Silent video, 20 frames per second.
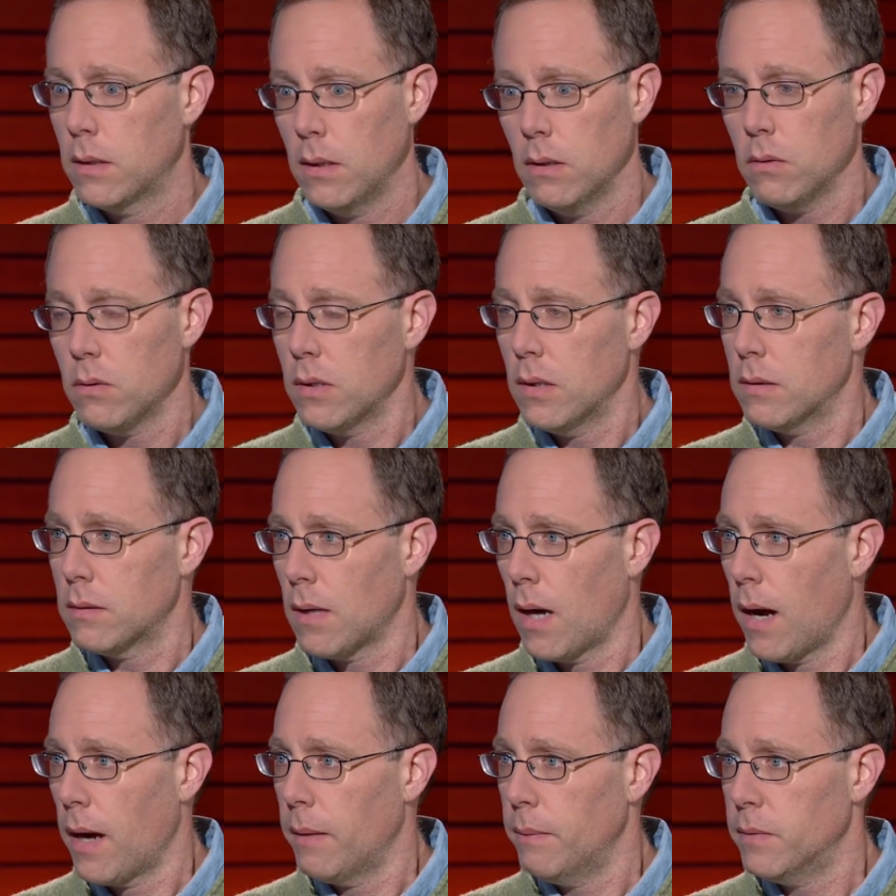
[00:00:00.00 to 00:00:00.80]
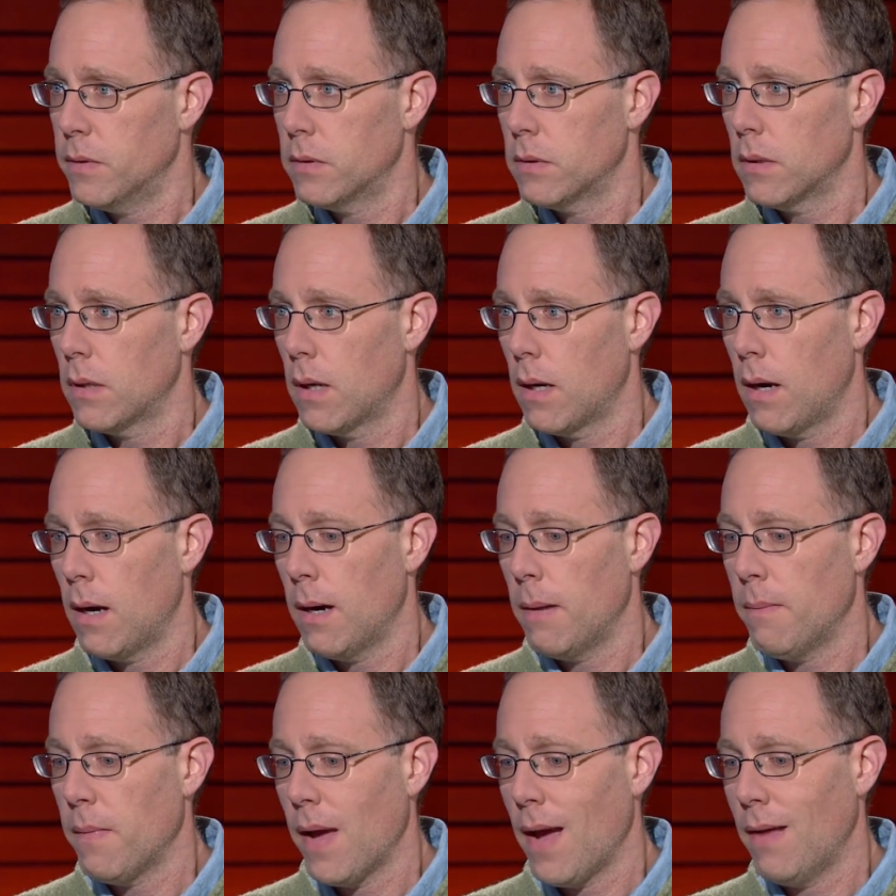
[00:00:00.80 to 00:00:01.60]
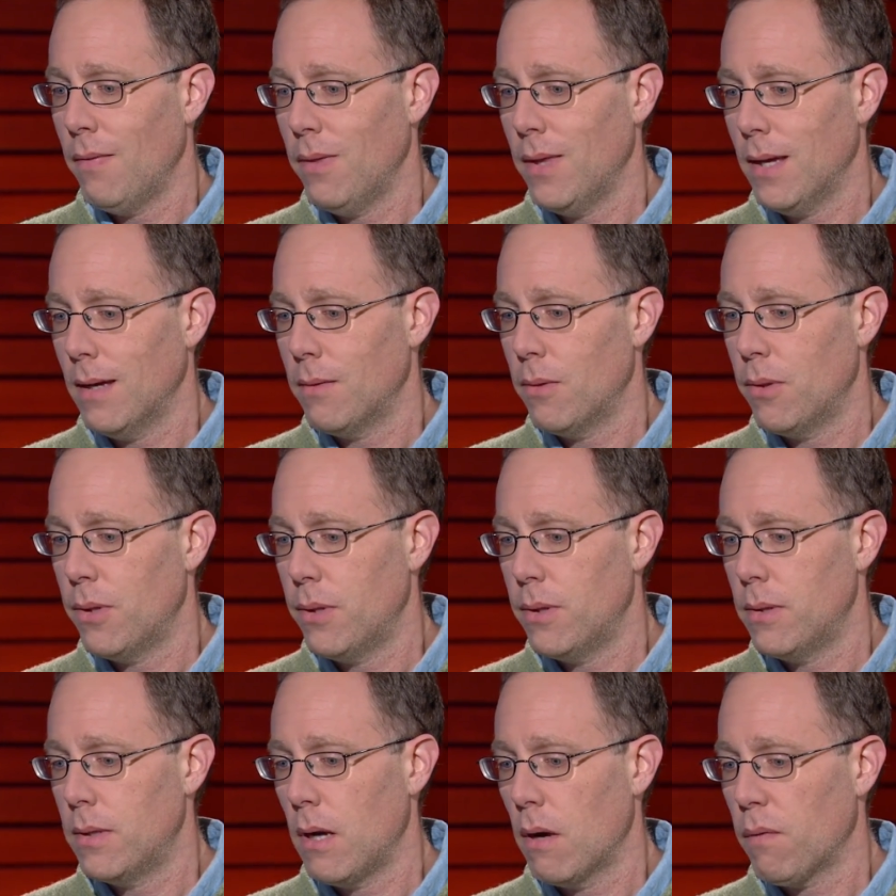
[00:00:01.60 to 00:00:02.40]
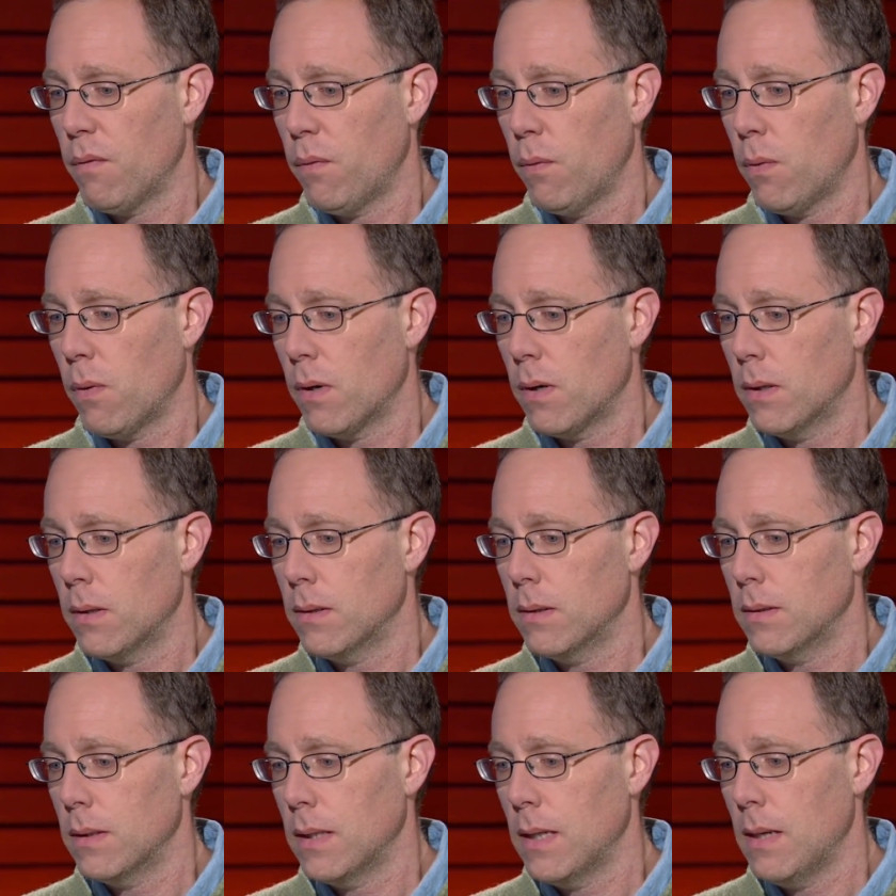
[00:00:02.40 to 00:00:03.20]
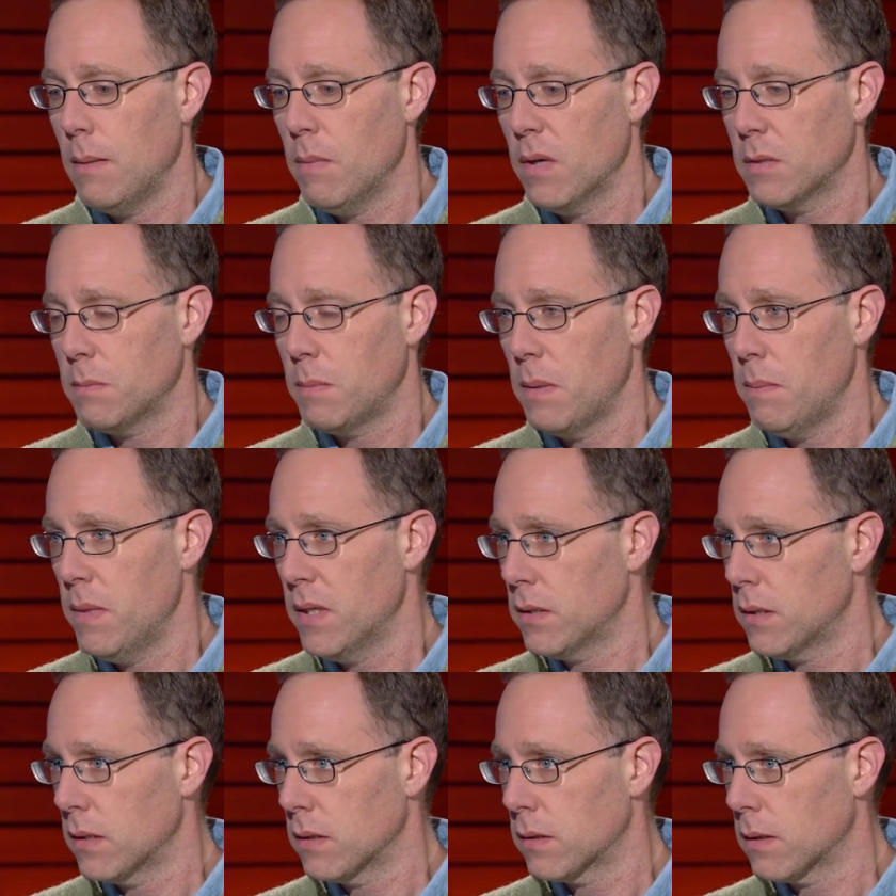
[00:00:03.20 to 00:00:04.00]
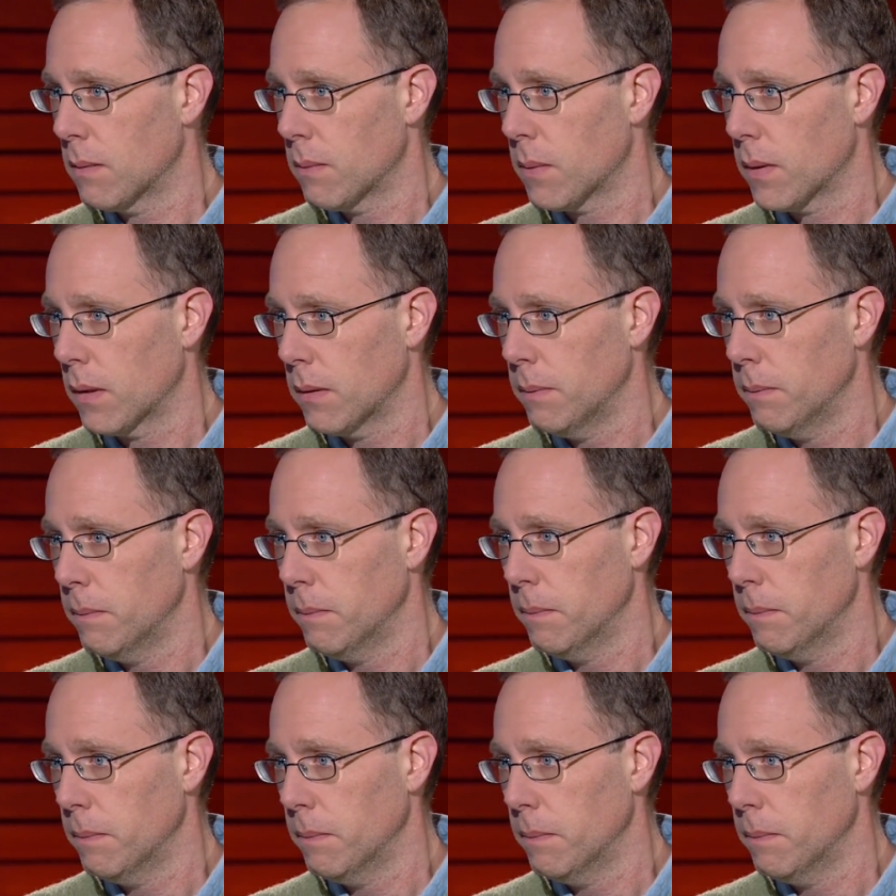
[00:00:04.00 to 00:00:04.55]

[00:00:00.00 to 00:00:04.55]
guilt at times, um, and that therefore he must be missing something.